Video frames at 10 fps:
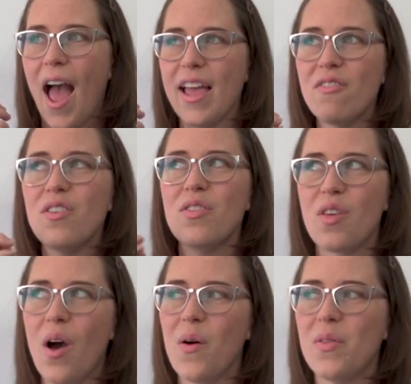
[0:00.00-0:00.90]
even
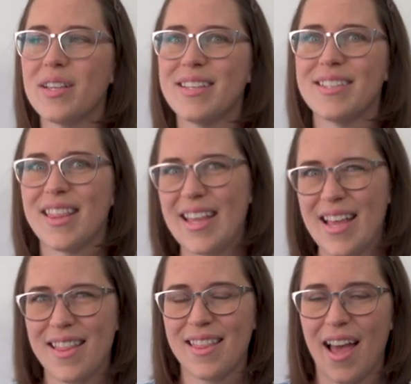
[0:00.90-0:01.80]
though this is a
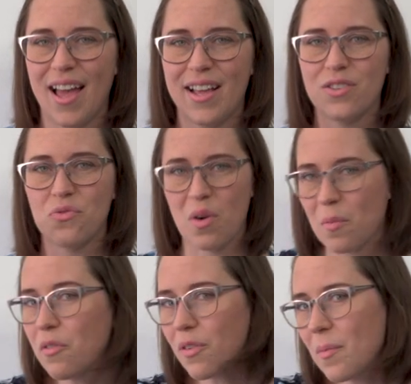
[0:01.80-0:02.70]
thing that is
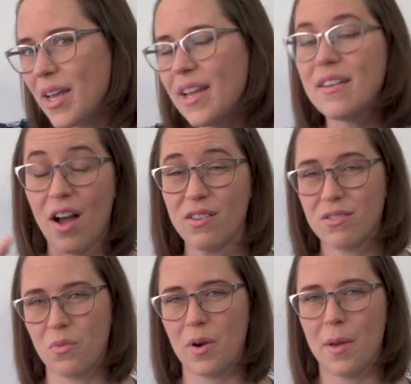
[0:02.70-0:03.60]
normal for me,
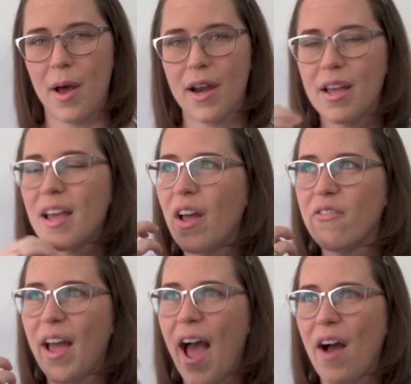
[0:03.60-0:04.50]
not to worry about it.
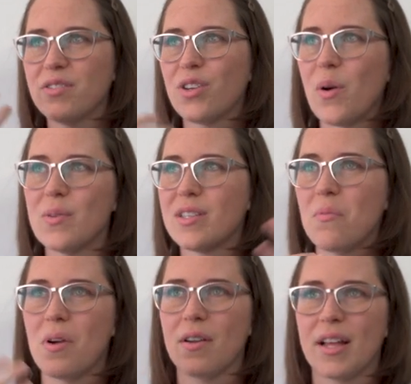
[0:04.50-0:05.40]
If I have to go
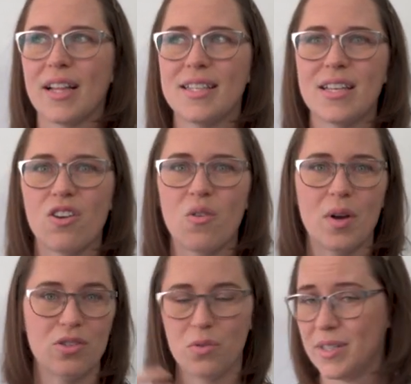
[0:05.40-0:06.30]
somewhere, like let's say you're
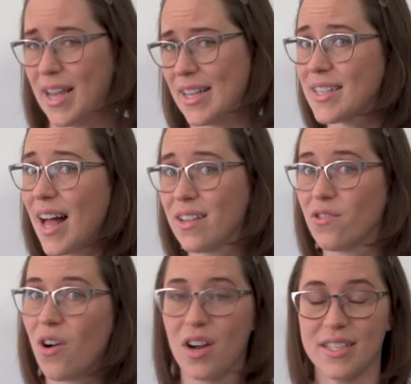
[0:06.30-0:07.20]
going to a dance
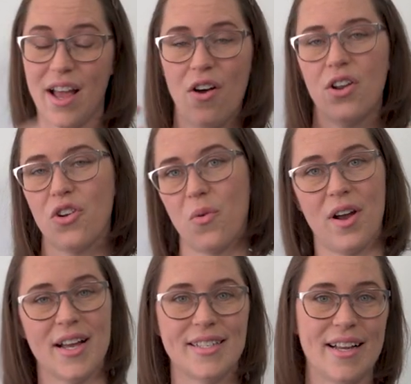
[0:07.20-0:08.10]
class across town and you're
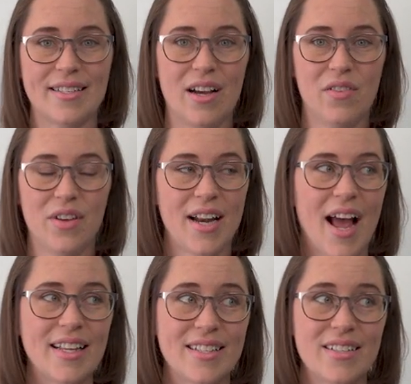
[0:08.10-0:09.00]
wearing a dance outfit,
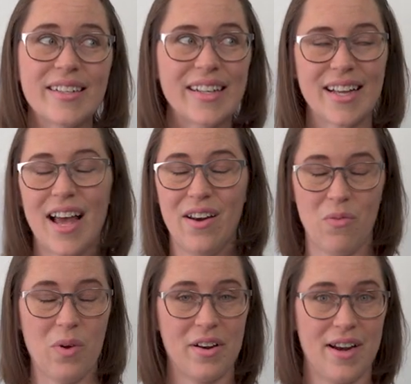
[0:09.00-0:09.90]
I still get kind
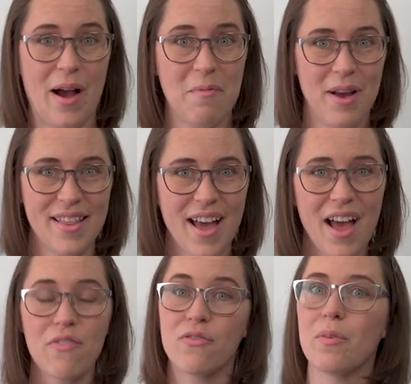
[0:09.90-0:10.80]
of weirded out by
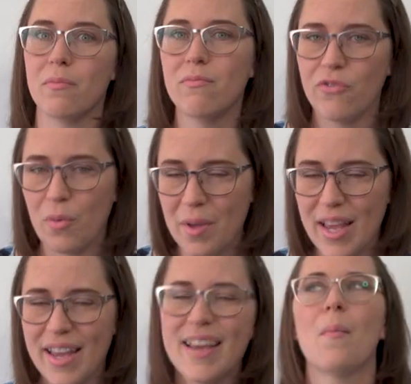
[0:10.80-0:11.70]
that for
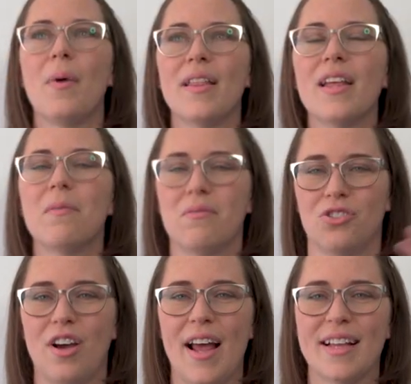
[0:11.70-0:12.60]
me. But then
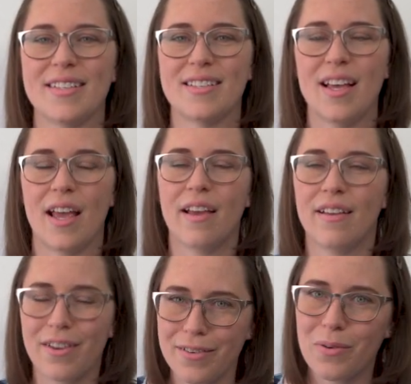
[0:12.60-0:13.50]
Sean has to
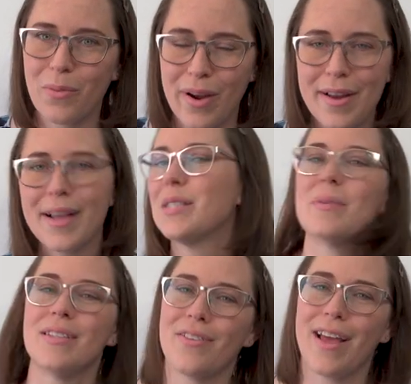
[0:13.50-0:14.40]
say, you're wearing a
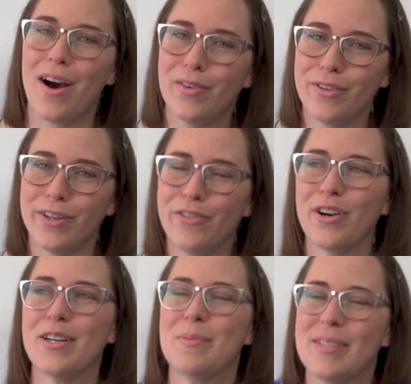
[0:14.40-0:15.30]
specific outfit for
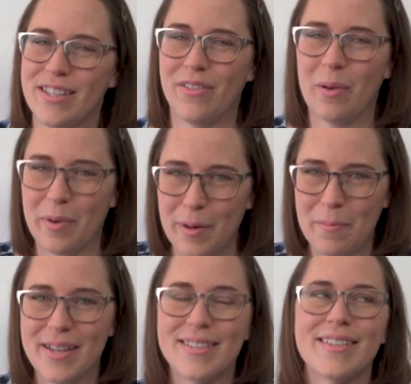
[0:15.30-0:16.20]
a specific
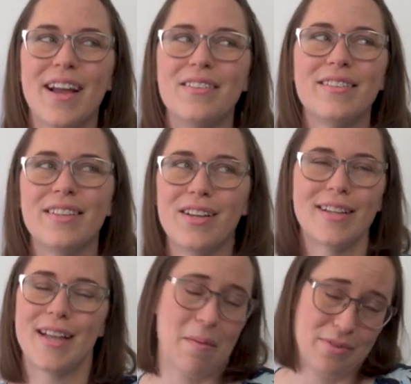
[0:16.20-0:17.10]
purpose, and
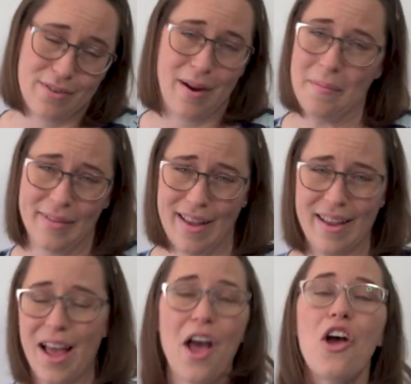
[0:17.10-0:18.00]
it's Amsterdam.
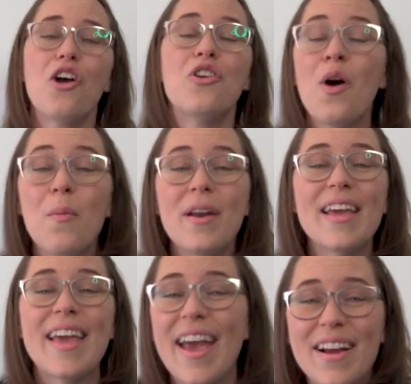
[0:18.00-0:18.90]
Like,
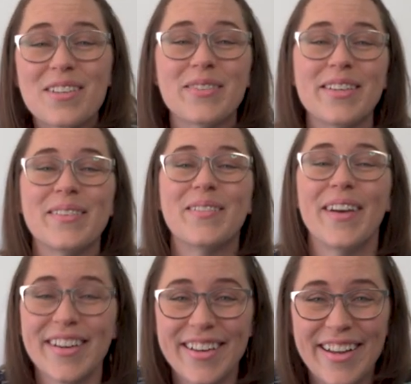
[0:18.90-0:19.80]
nobody cares what you're
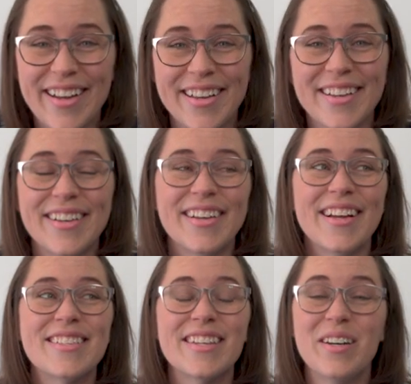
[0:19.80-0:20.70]
wearing.
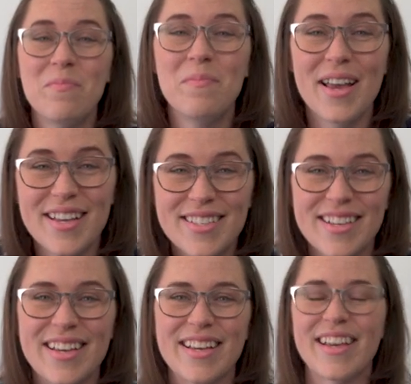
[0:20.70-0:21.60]
It's
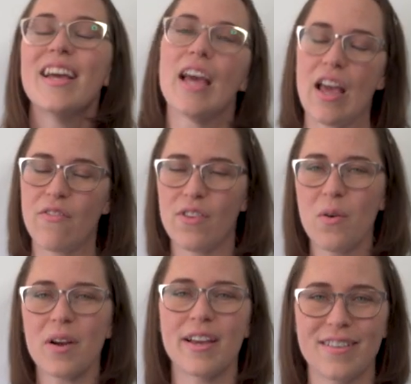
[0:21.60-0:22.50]
amazing. If
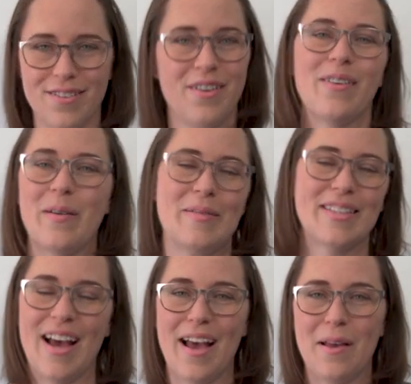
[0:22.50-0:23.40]
you are here during
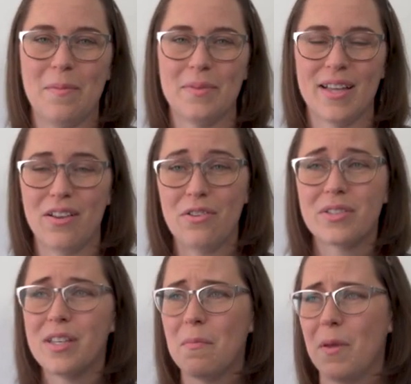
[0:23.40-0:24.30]
normal times and you
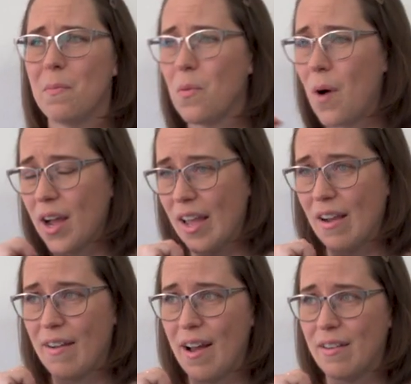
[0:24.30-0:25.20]
see people
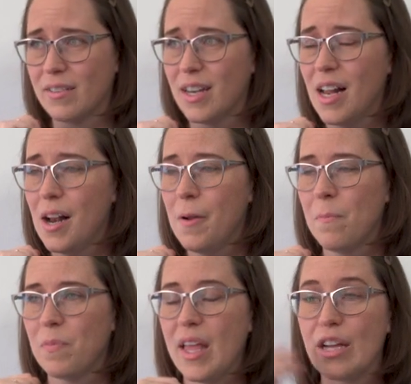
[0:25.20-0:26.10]
walking around
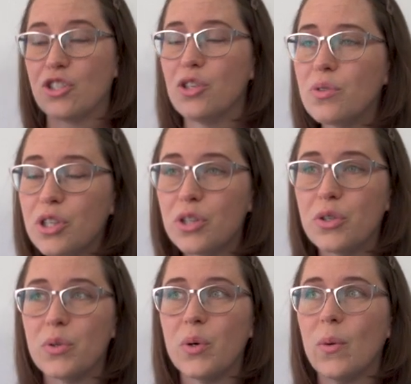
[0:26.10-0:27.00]
in a
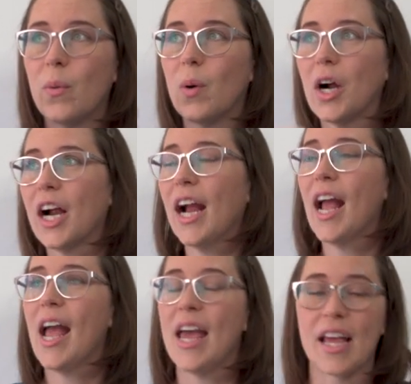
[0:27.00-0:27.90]
tutu or
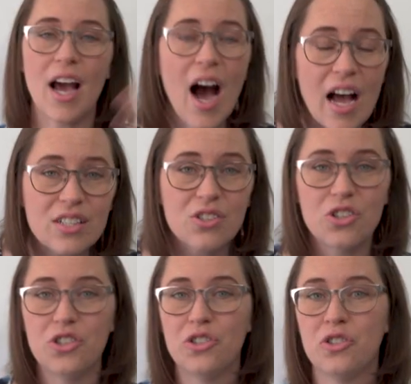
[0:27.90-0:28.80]
in a
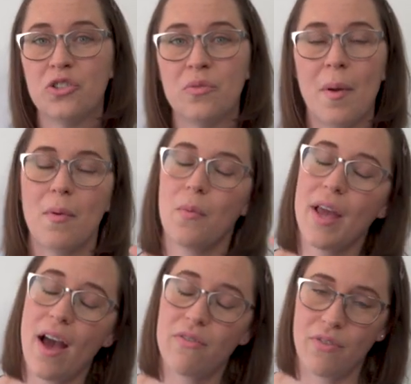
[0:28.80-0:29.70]
costume. I mean,
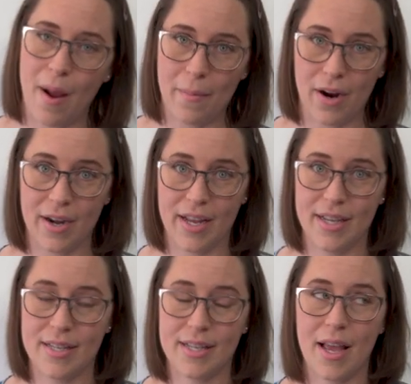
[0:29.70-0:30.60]
we have frat
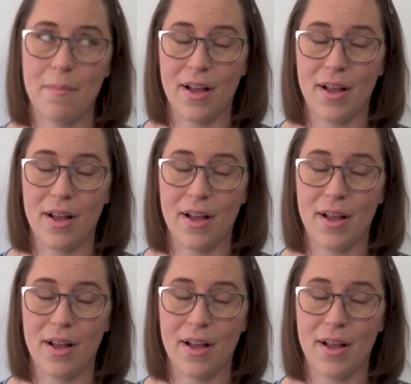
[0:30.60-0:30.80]
parties and